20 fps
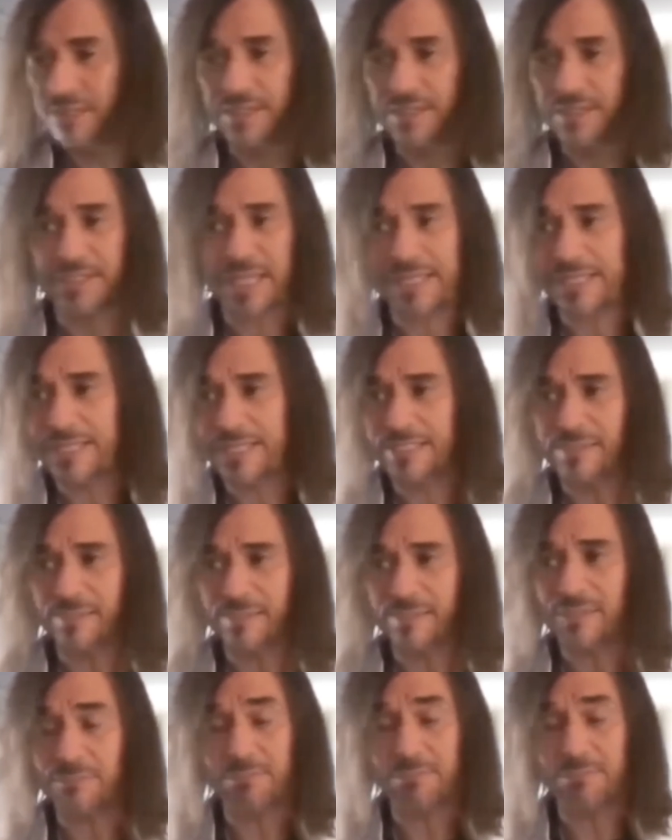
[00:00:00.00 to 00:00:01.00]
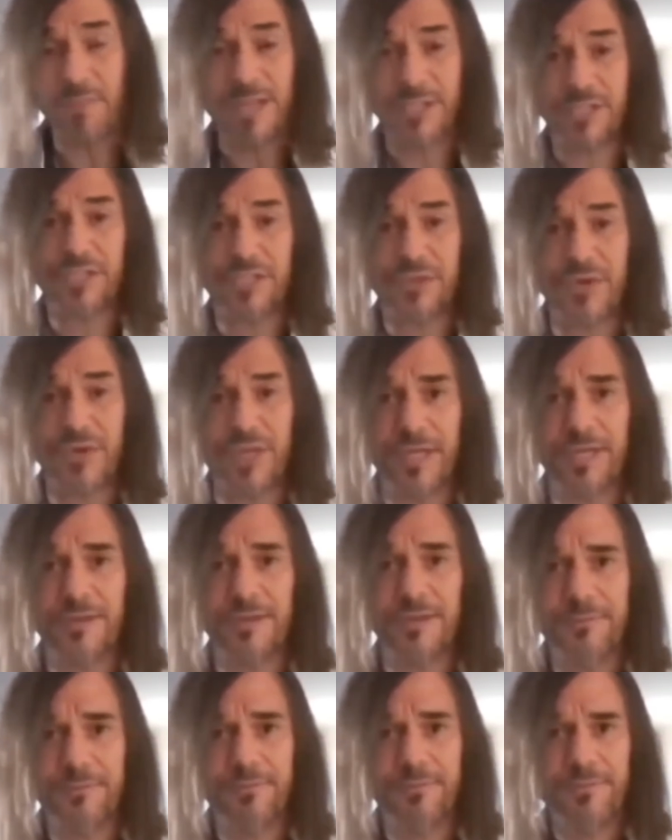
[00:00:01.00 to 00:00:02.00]
Satanism's magic
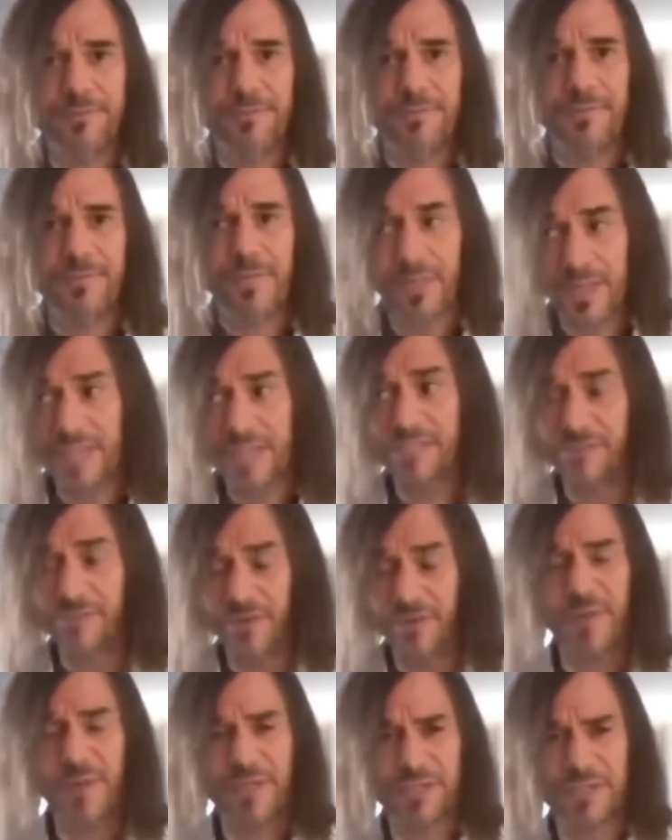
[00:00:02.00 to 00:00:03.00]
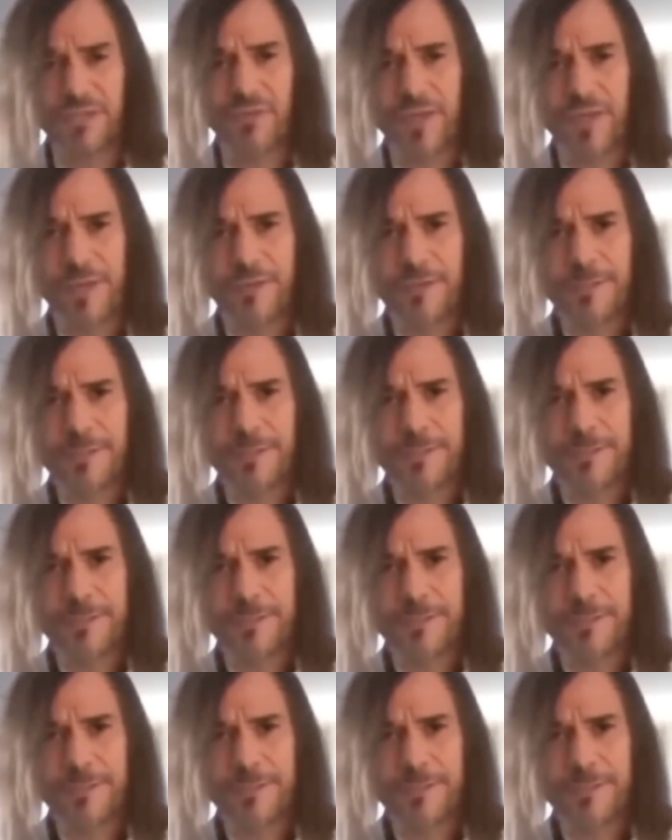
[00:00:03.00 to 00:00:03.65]
trick. That's Freemasonry.